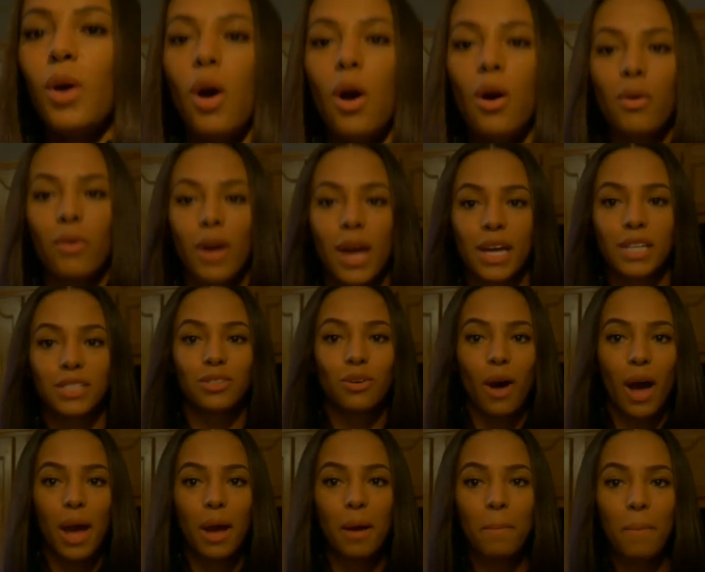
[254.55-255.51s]
Okay, so
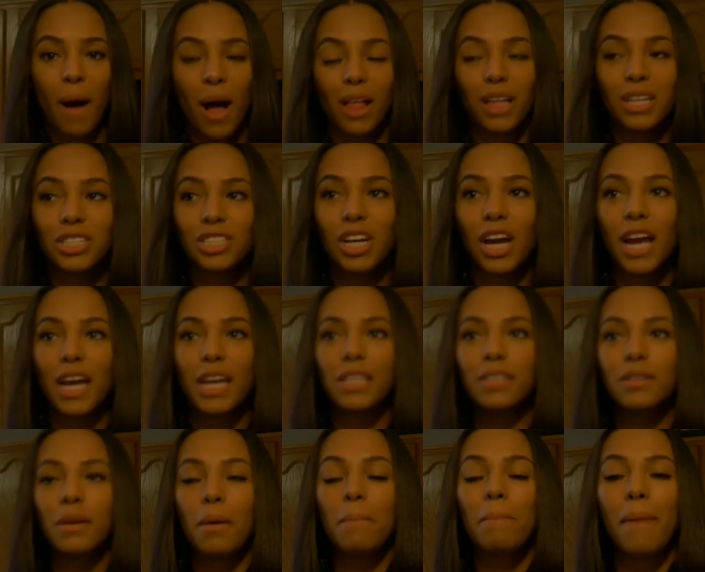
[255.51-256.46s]
I
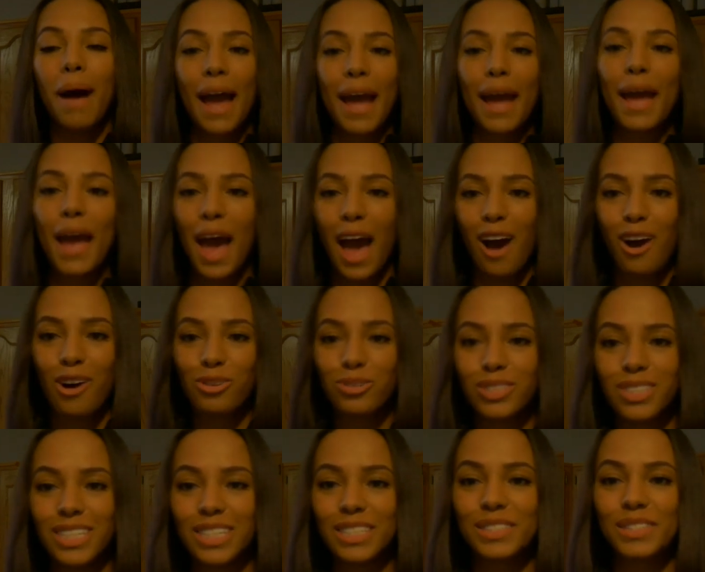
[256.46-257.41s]
apologize. My
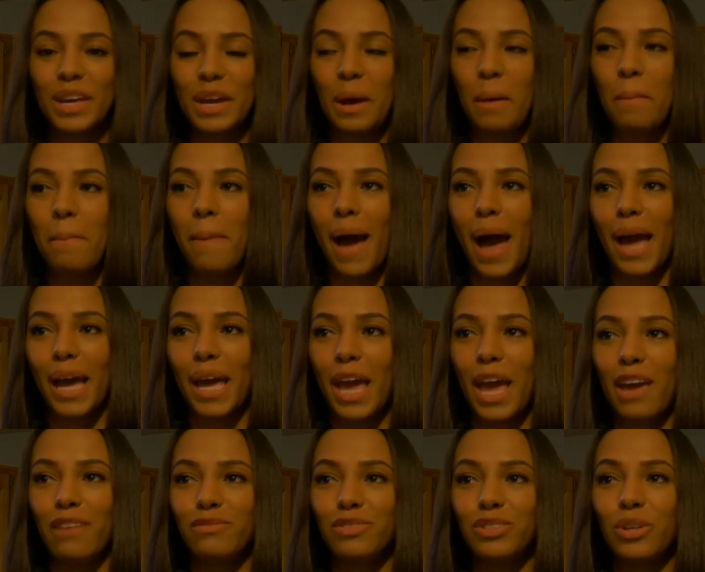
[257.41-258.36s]
house is like a bat
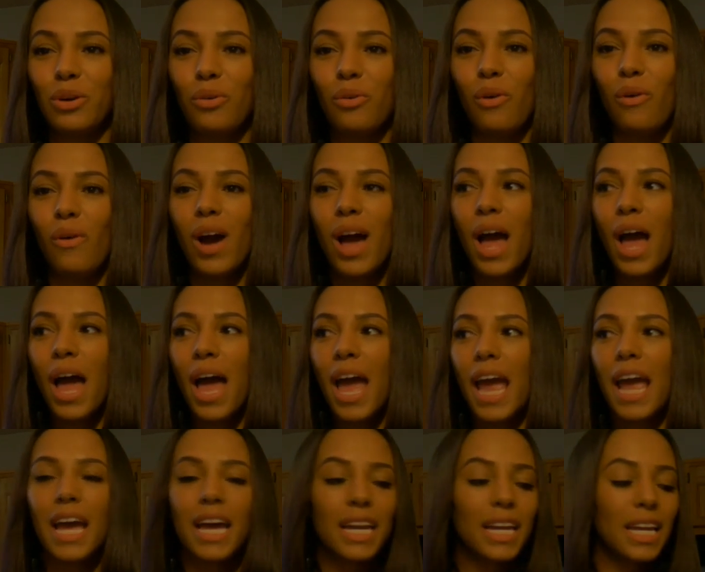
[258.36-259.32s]
cave. So,
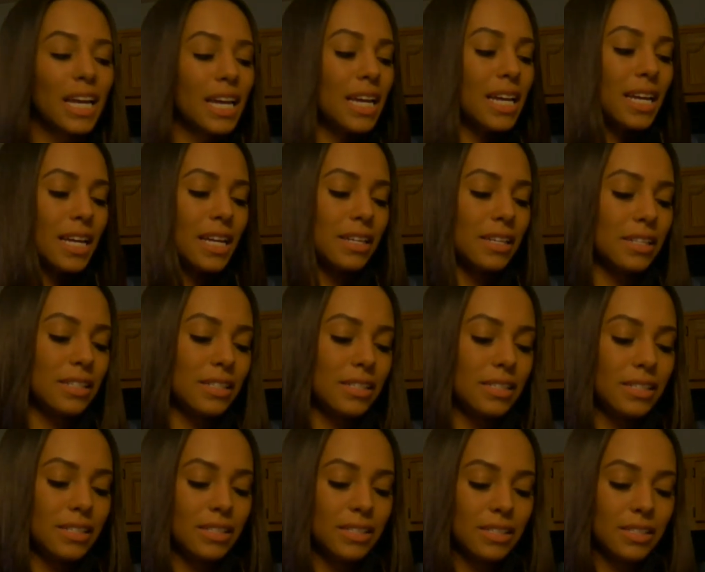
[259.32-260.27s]
and it
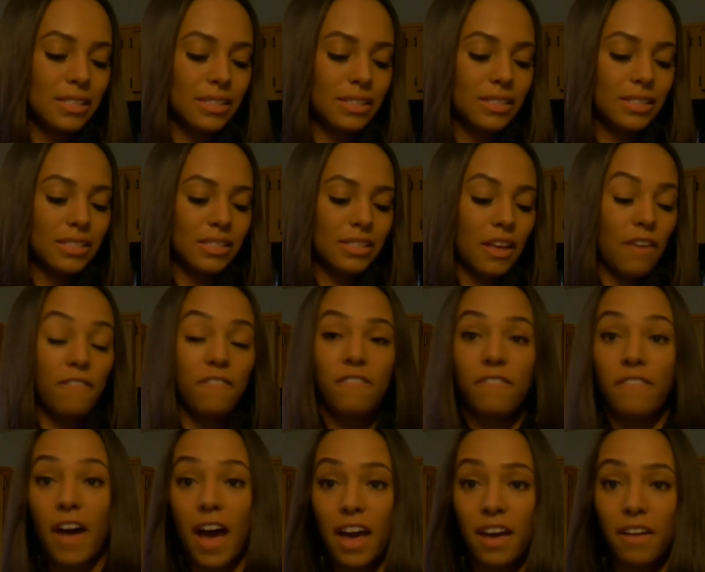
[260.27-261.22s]
is
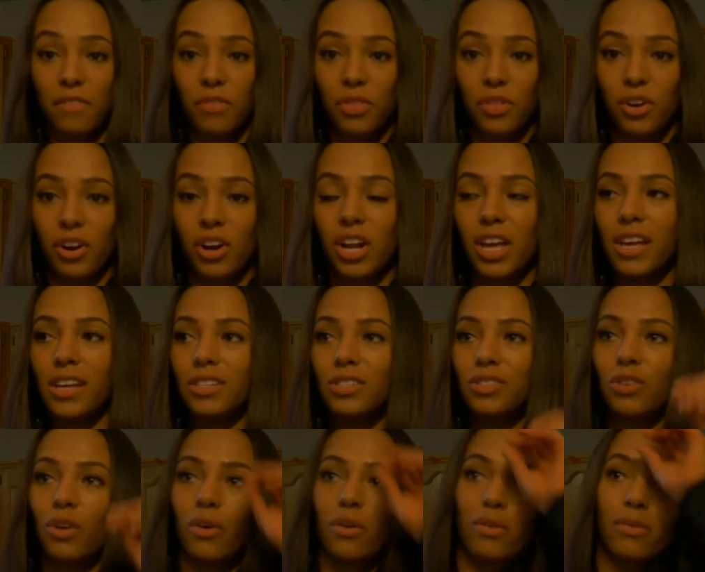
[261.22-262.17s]
5.30,
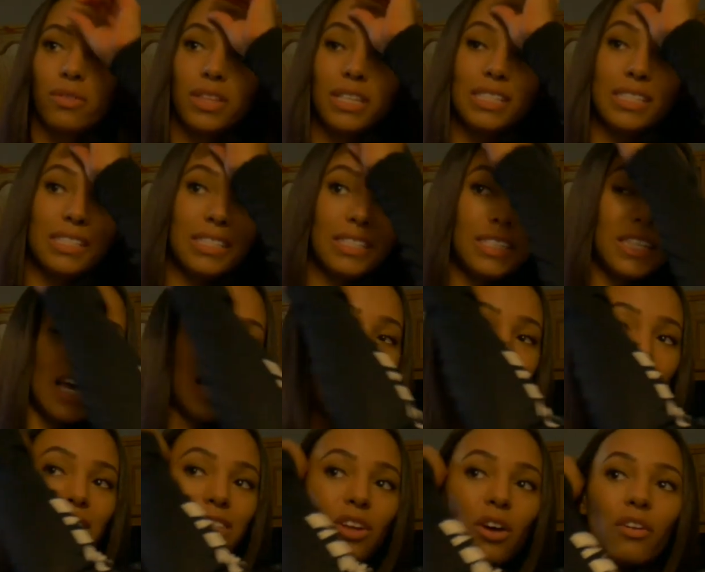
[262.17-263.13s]
so the
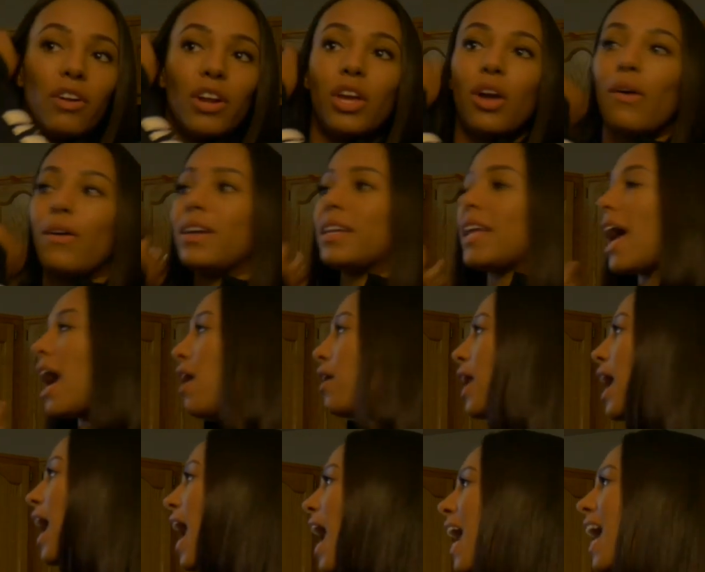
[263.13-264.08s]
sun is already going
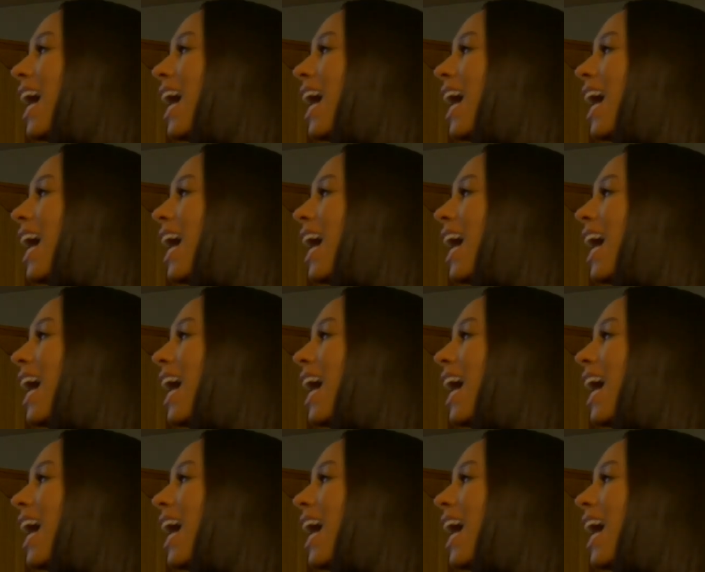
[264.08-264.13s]
down.